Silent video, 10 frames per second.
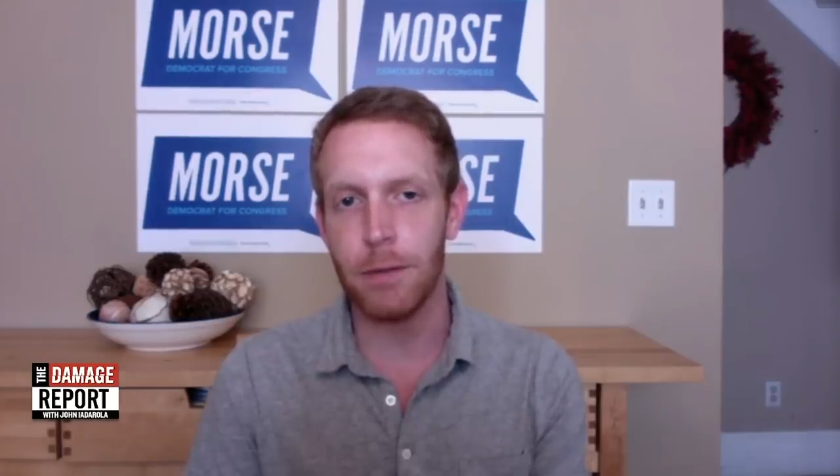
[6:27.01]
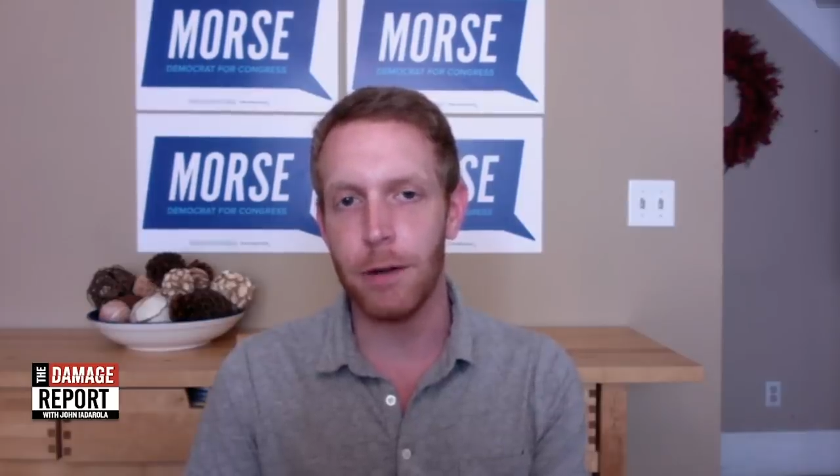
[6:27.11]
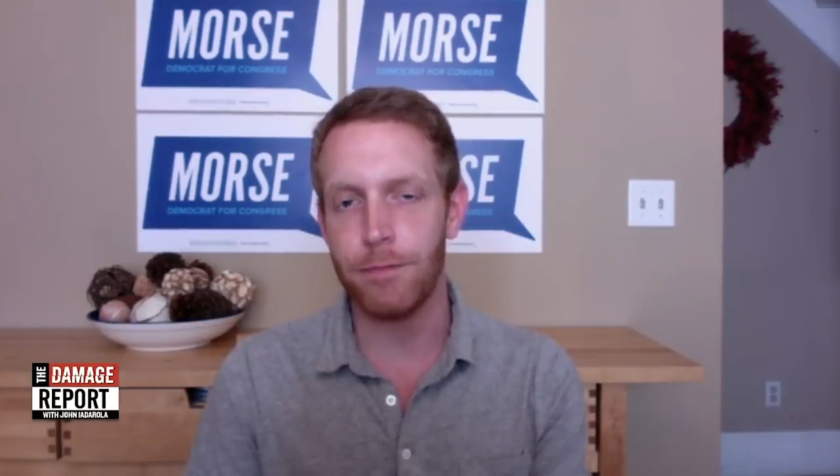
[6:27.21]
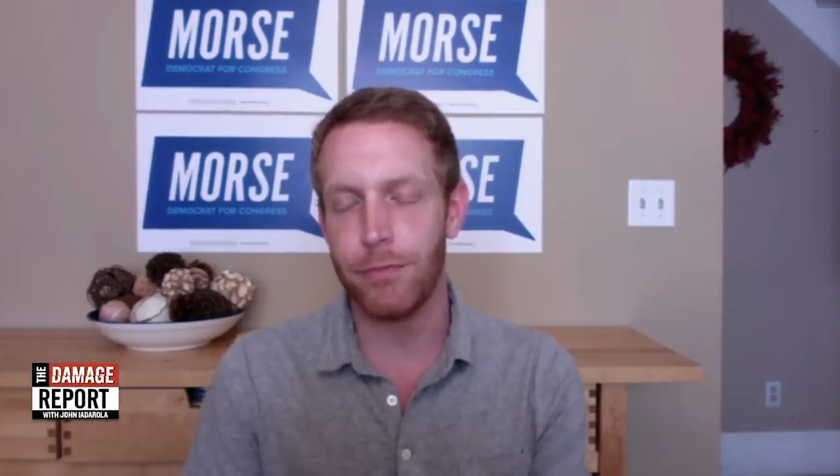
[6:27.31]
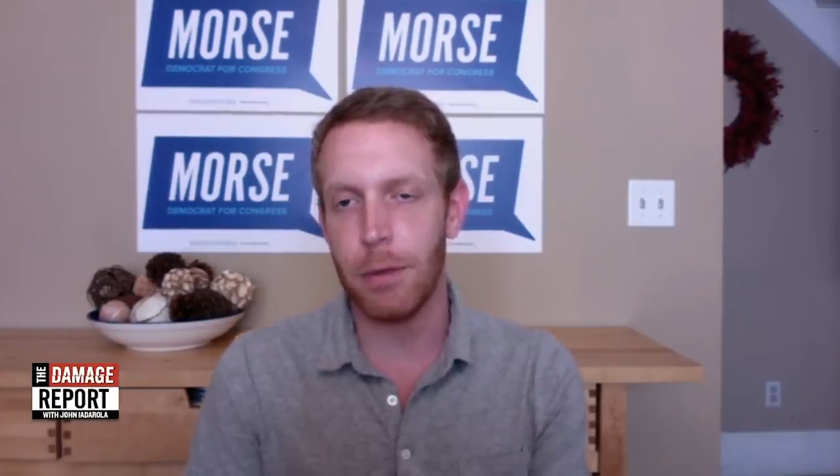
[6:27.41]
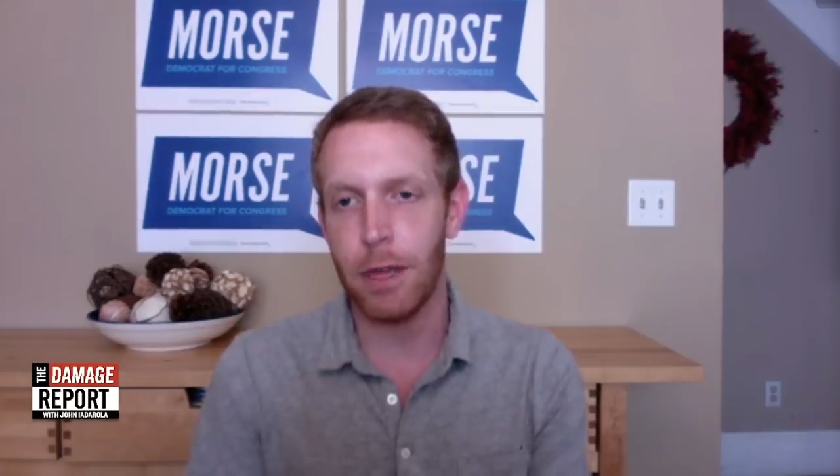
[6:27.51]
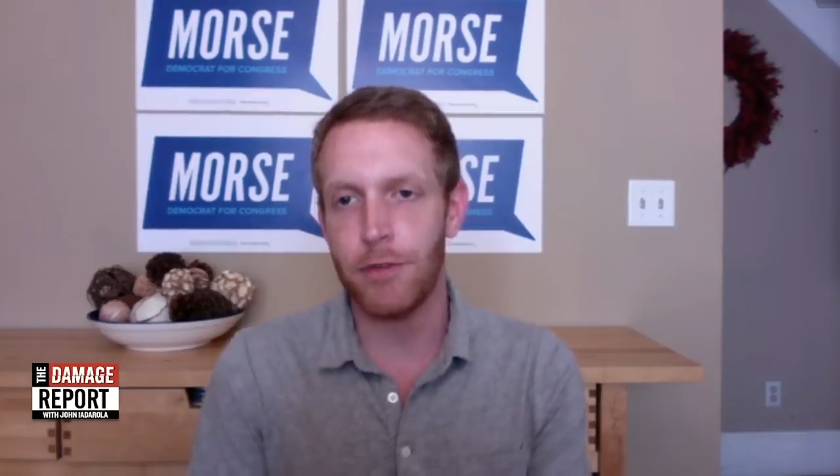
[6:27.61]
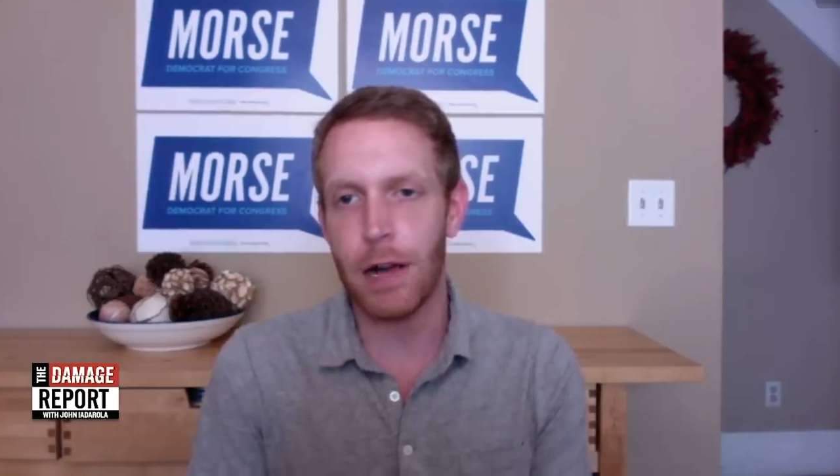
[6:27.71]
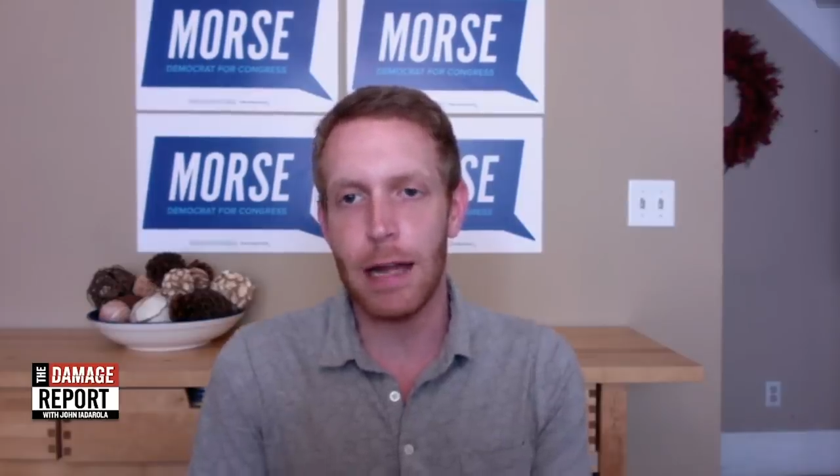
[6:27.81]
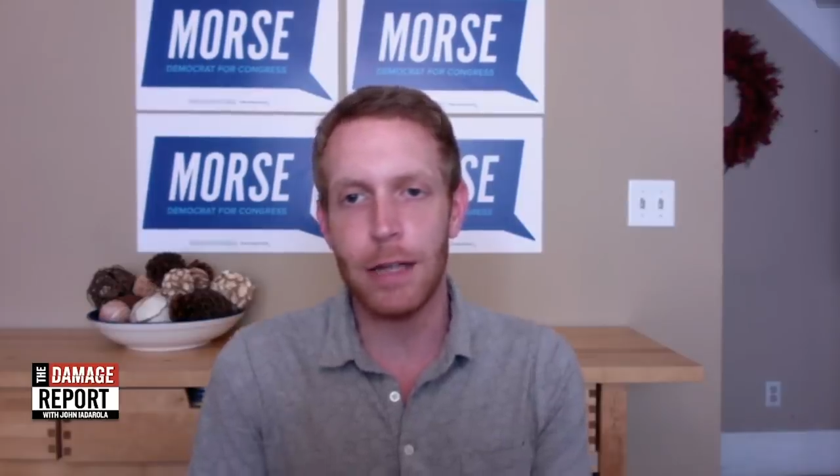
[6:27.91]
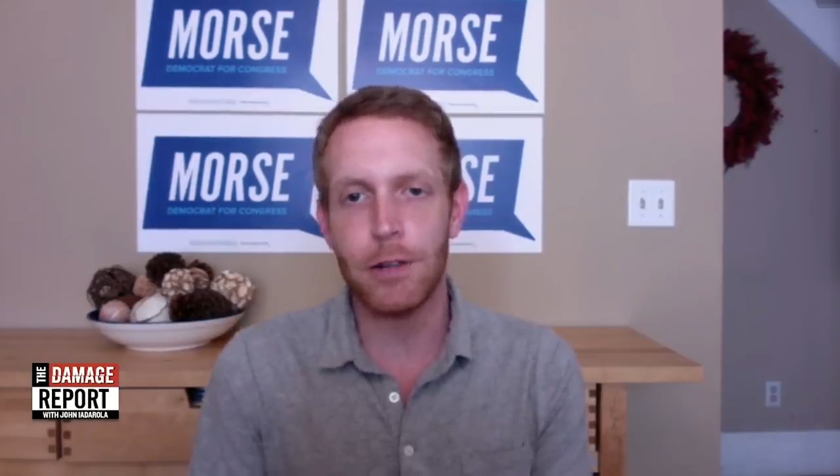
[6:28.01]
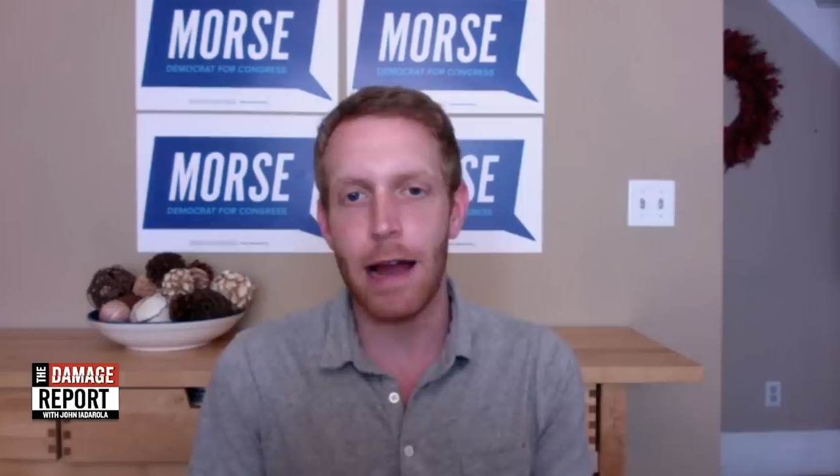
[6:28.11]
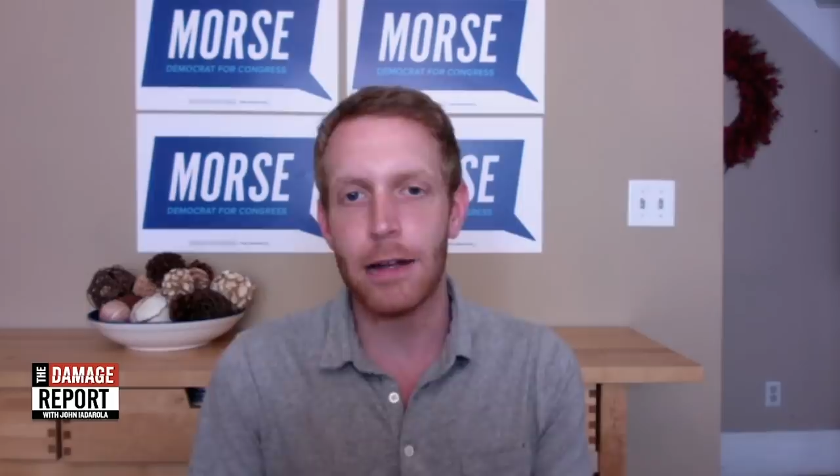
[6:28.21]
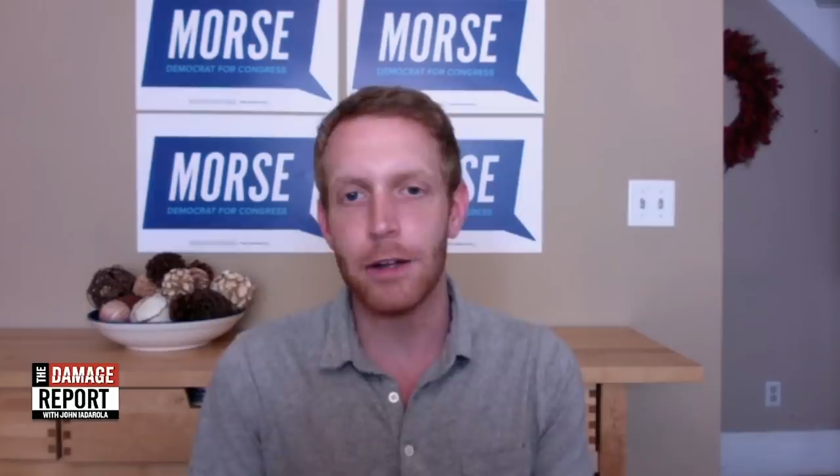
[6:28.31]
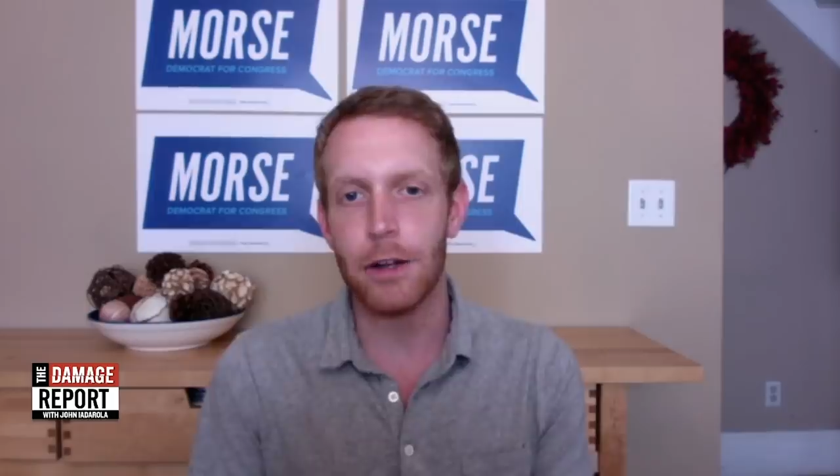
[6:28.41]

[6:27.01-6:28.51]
But I mean, if we are not interacting